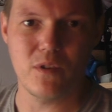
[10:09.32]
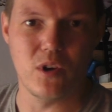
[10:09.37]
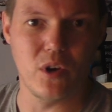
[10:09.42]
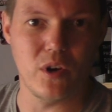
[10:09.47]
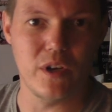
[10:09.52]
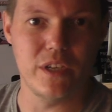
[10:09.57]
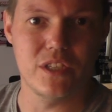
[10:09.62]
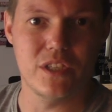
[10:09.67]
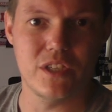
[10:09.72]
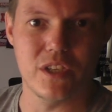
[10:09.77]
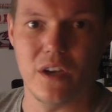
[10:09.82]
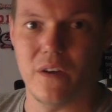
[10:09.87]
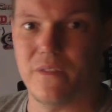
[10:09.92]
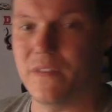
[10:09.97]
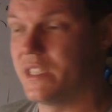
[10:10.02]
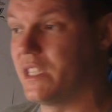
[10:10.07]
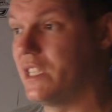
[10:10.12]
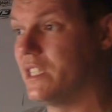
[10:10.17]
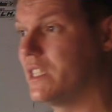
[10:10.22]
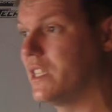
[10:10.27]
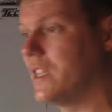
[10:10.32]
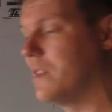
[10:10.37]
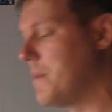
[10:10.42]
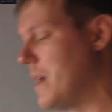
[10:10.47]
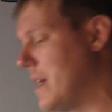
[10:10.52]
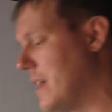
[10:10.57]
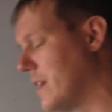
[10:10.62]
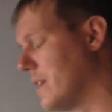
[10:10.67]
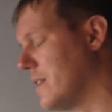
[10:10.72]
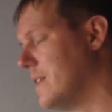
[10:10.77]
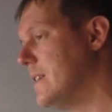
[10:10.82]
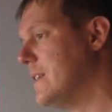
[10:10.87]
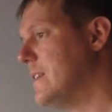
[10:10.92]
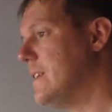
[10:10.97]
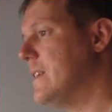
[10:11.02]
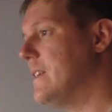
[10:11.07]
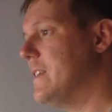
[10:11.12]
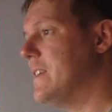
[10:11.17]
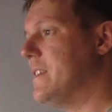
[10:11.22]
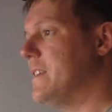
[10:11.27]
cutting surface into the metal.
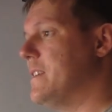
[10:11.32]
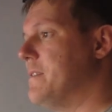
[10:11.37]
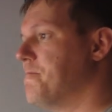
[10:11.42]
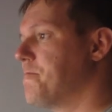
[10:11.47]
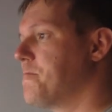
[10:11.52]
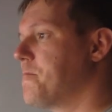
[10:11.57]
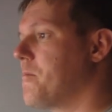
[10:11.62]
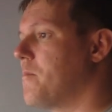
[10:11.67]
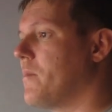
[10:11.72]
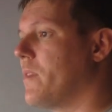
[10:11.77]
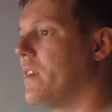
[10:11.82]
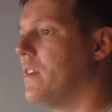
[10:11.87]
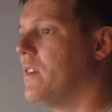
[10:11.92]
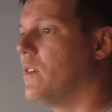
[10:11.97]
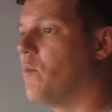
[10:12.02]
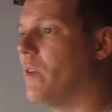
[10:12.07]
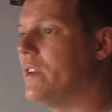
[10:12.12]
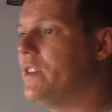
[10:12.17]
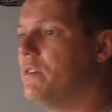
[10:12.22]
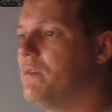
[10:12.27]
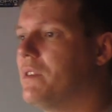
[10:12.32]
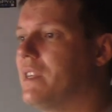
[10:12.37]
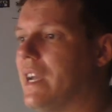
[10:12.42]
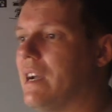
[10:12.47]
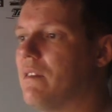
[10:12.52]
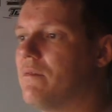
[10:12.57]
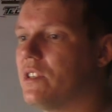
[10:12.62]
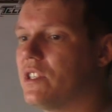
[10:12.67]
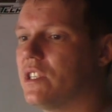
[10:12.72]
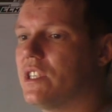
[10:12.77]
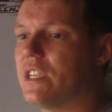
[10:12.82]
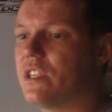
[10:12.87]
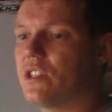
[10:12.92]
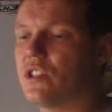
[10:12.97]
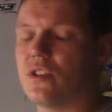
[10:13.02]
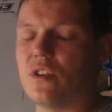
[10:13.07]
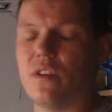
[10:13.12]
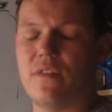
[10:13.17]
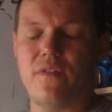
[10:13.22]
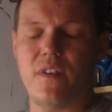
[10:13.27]
When you countersink
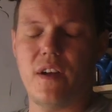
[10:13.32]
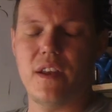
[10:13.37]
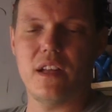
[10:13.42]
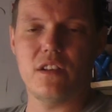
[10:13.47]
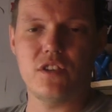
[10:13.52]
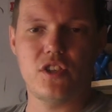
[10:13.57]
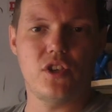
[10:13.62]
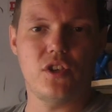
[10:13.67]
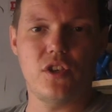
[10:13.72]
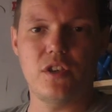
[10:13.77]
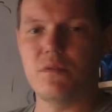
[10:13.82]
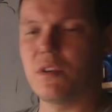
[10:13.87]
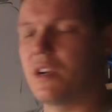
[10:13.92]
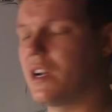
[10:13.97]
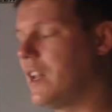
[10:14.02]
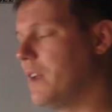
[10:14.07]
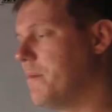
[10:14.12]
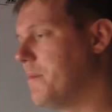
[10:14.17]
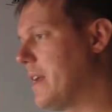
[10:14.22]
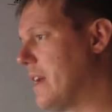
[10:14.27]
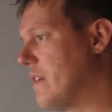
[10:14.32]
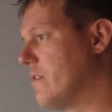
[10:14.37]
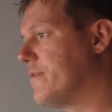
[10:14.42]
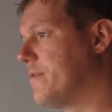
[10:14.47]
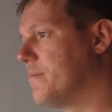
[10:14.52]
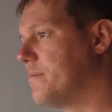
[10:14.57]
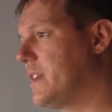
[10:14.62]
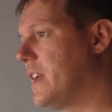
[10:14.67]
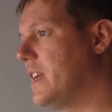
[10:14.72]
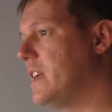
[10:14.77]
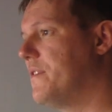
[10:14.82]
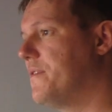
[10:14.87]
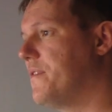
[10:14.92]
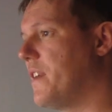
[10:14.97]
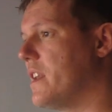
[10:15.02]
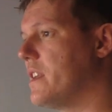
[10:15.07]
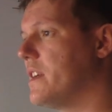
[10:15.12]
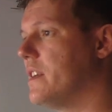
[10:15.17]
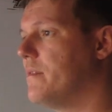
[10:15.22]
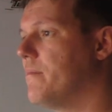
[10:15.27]
stuff, and I'll show you a clip now from Keith
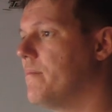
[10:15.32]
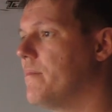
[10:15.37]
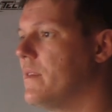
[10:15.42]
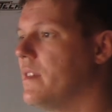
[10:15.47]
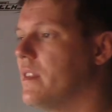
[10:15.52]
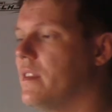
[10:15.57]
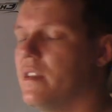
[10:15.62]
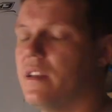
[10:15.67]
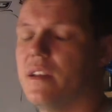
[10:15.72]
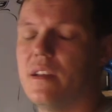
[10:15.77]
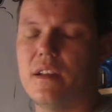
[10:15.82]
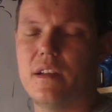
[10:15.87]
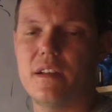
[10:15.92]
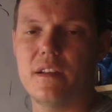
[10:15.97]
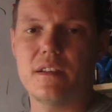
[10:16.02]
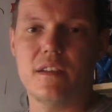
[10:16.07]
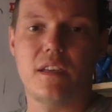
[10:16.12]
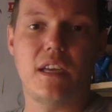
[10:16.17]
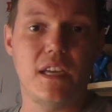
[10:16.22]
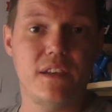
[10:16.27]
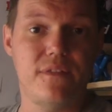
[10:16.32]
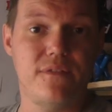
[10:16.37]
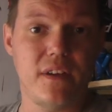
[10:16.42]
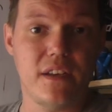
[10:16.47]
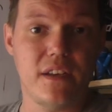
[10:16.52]
Fenner. Keith